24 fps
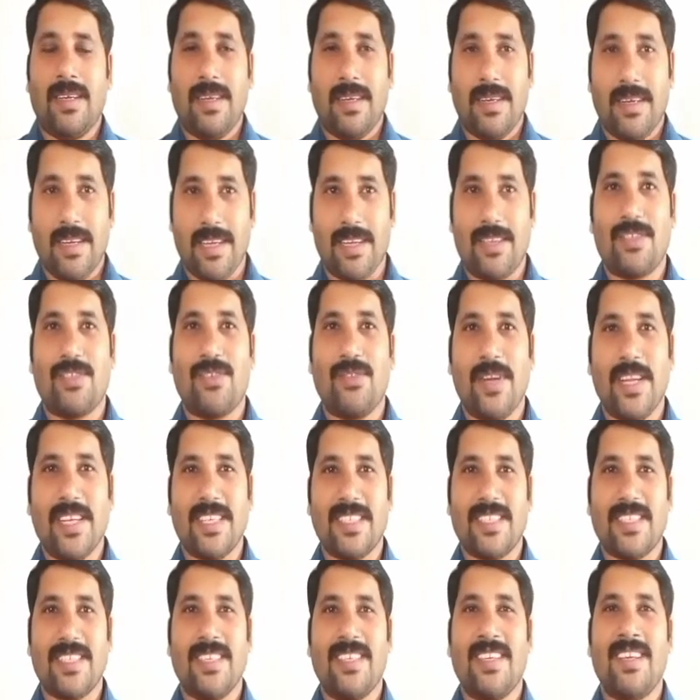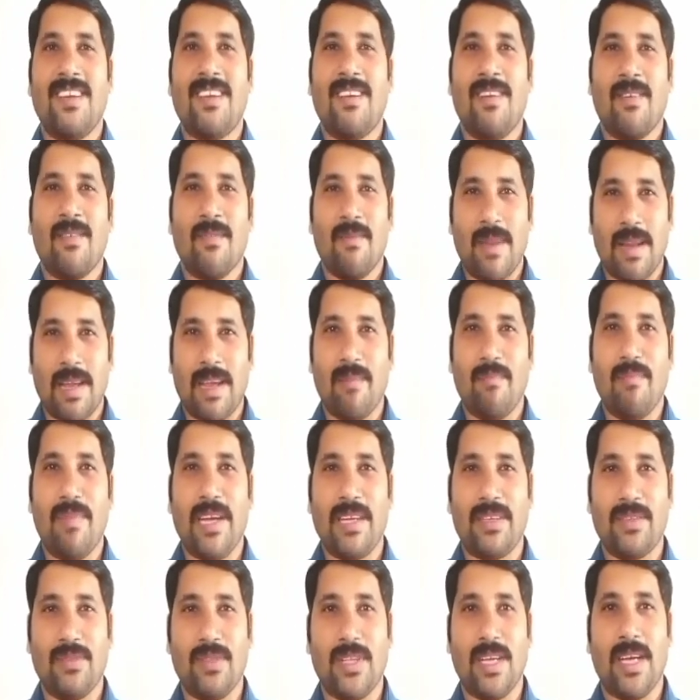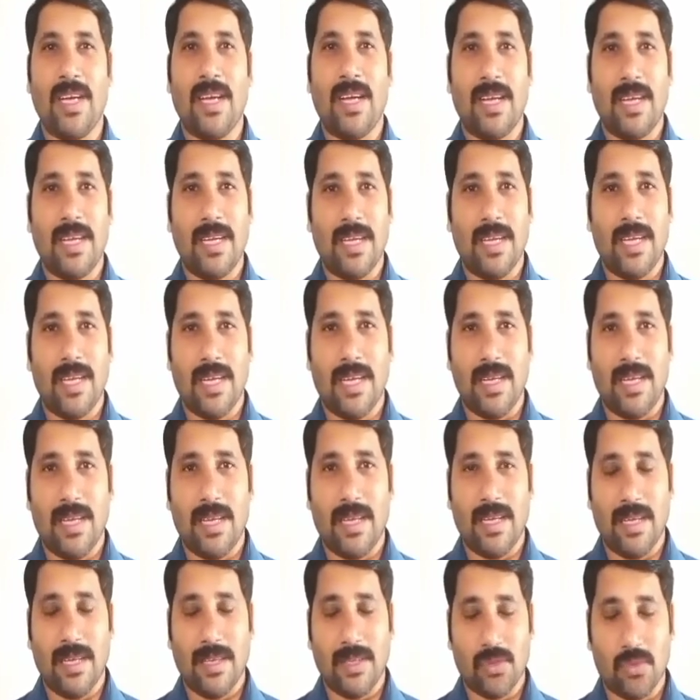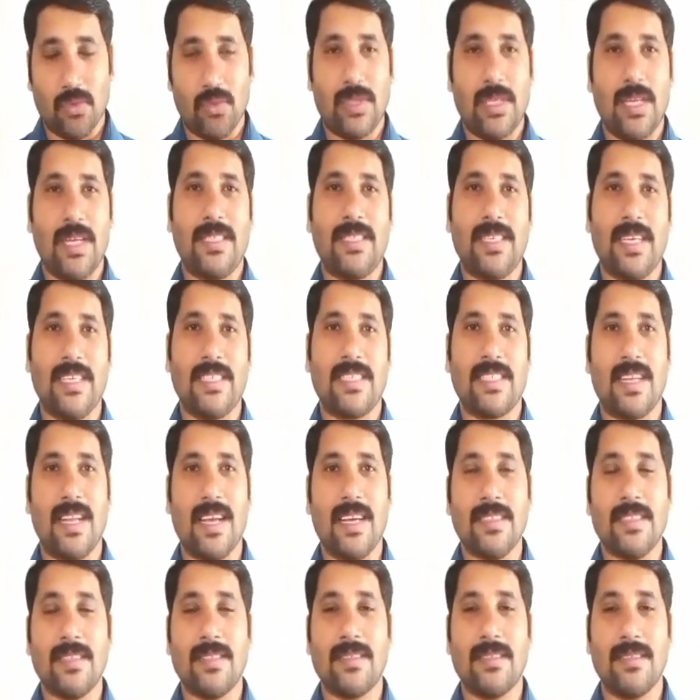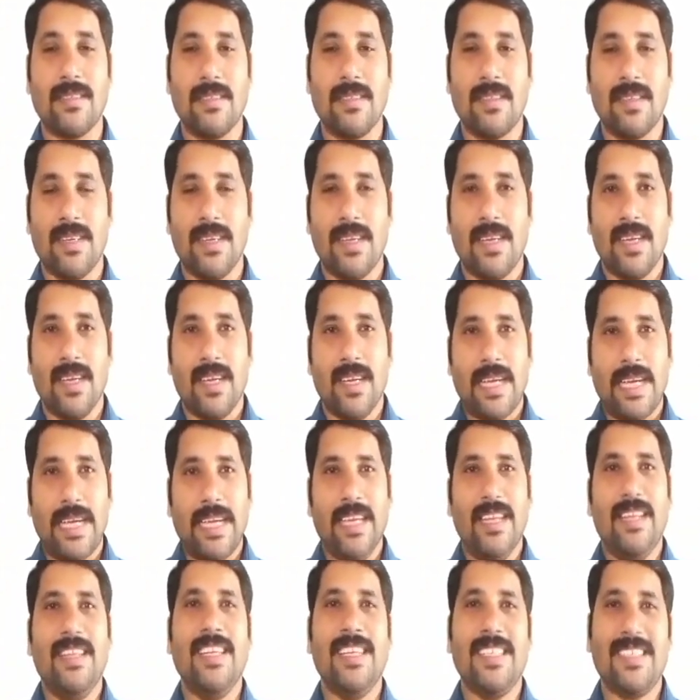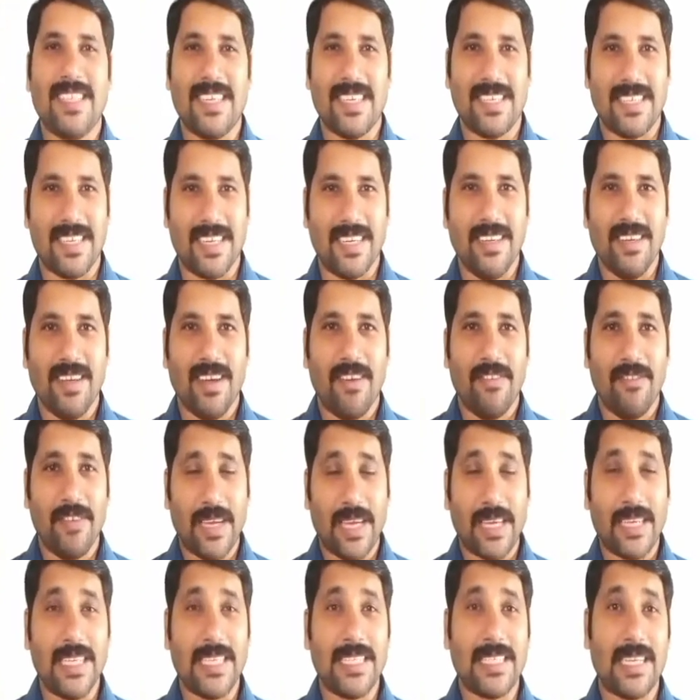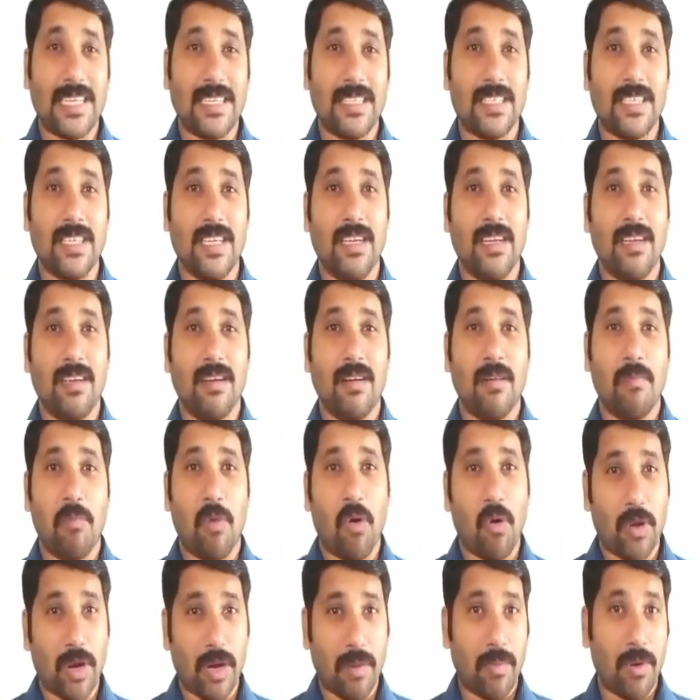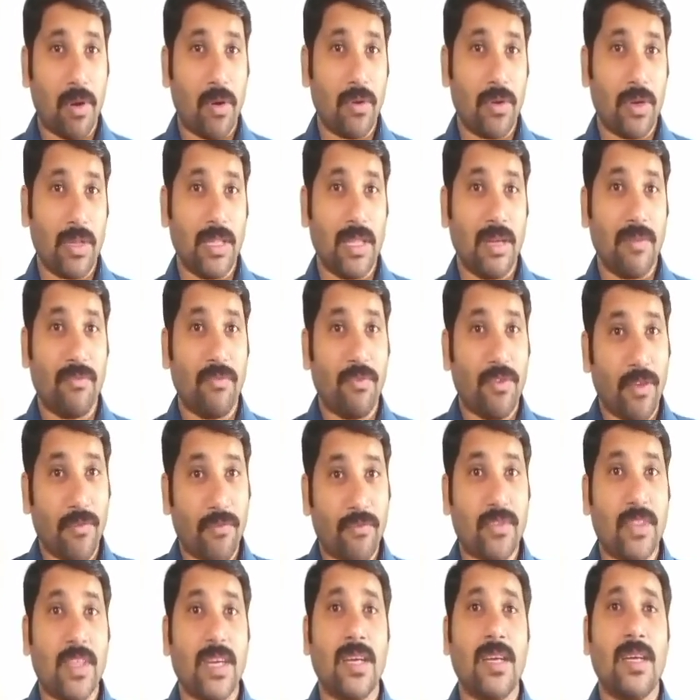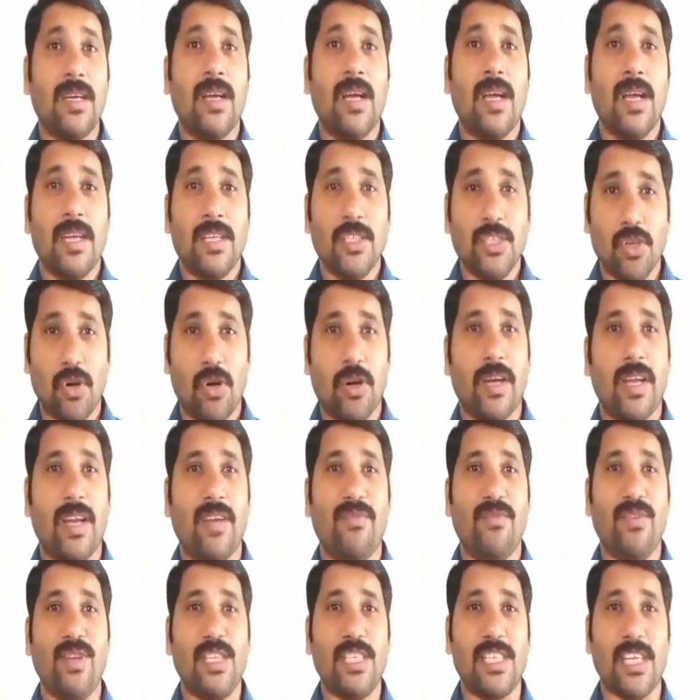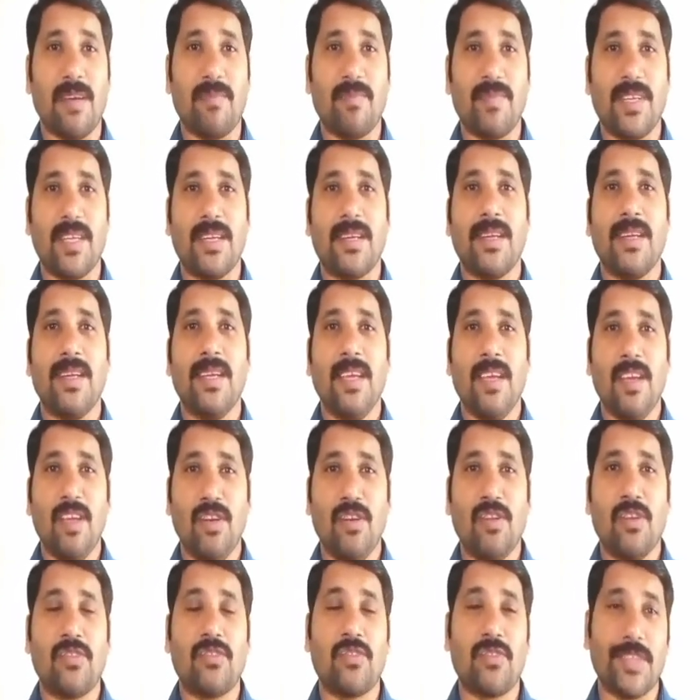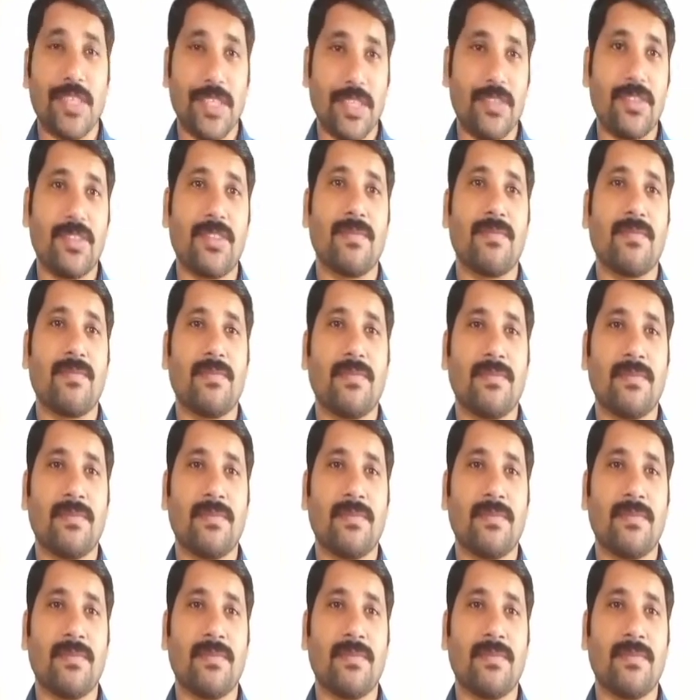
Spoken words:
Dear students, welcome back to the social science class. In this session, we are discussing more about the fifth geography chapter, industries.